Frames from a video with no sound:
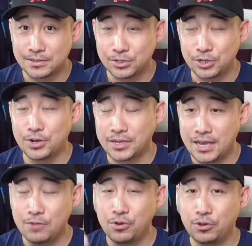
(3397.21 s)
So
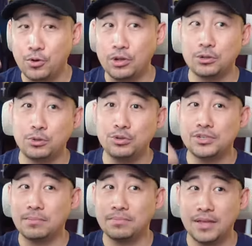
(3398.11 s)
again, we don't want to do
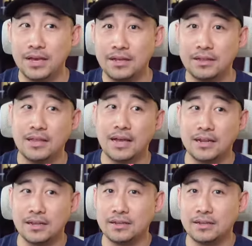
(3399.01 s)
something that,